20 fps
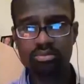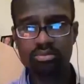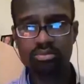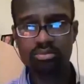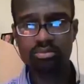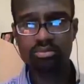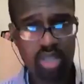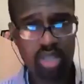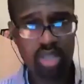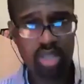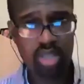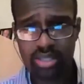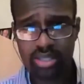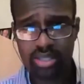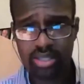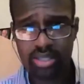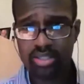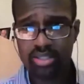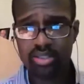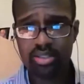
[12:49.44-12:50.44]
sorry about
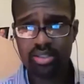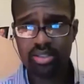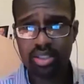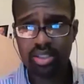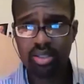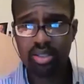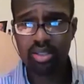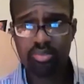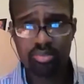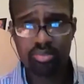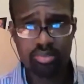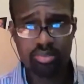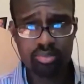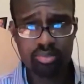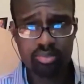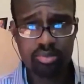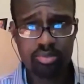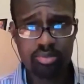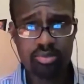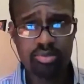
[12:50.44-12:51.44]
that.
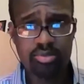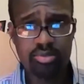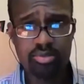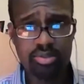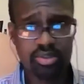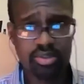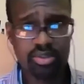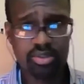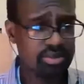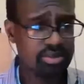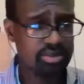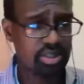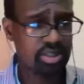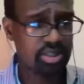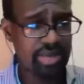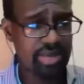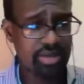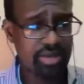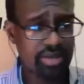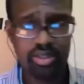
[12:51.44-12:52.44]

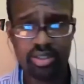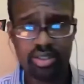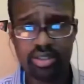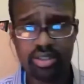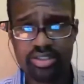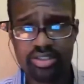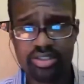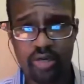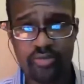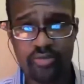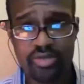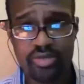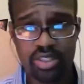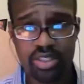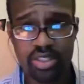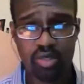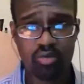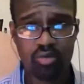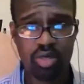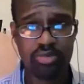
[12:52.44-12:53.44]
Somehow the service and
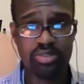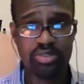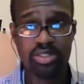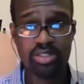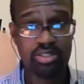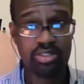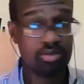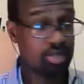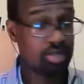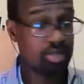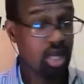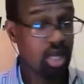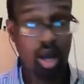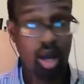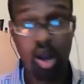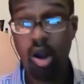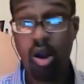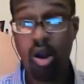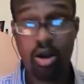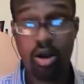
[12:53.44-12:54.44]
interruption is a
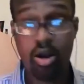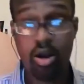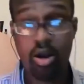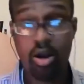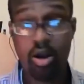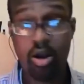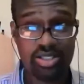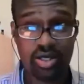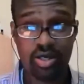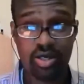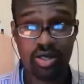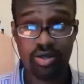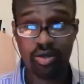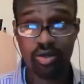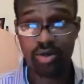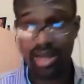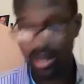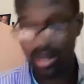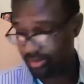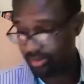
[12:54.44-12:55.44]
hard line, so I don't know
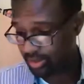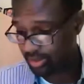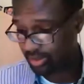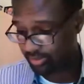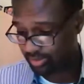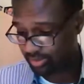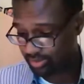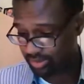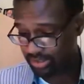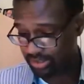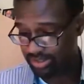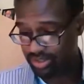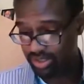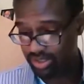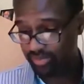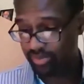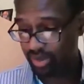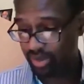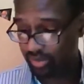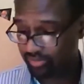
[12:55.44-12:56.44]
how in the hell it
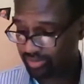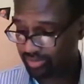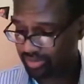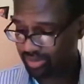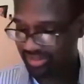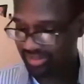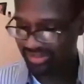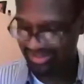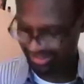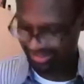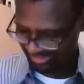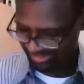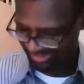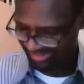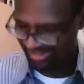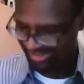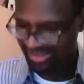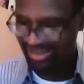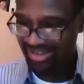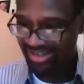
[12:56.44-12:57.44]
jumped off.
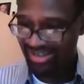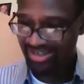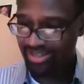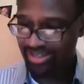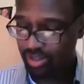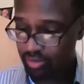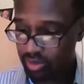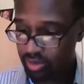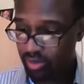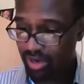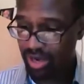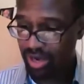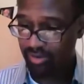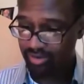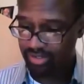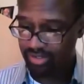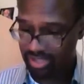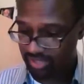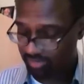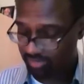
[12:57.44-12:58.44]
Don't know how
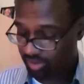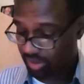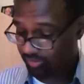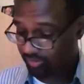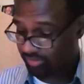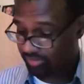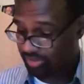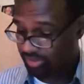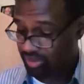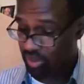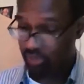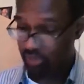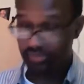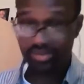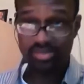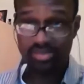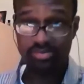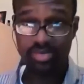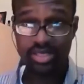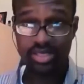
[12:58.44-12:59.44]
it jumped off the
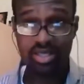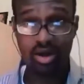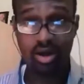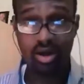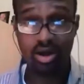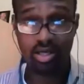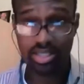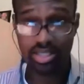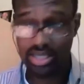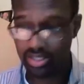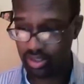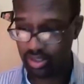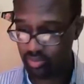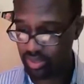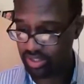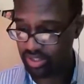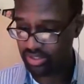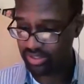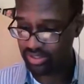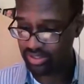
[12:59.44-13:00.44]
service being hard line
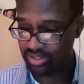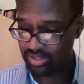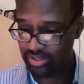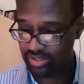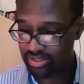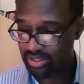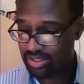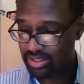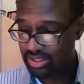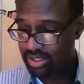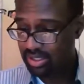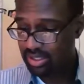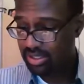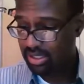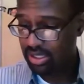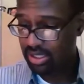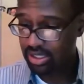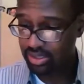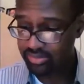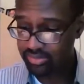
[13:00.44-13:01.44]
directly in.
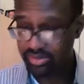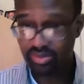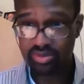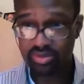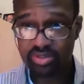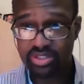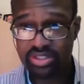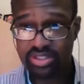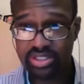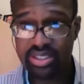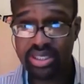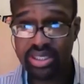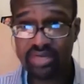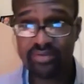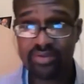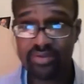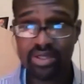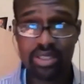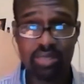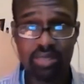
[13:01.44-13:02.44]
So it's just a lot of
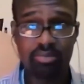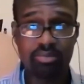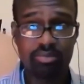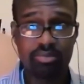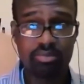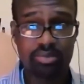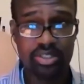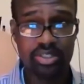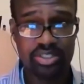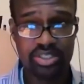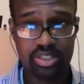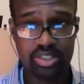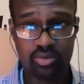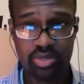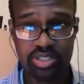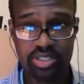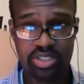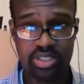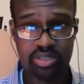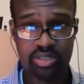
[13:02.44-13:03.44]
the
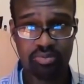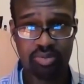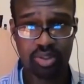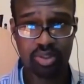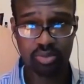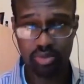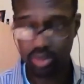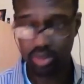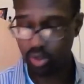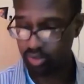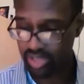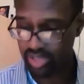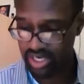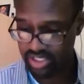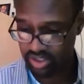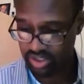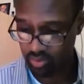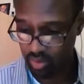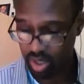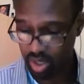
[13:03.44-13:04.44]
situation and the
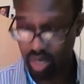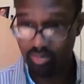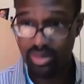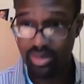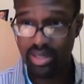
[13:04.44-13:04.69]
location where I'm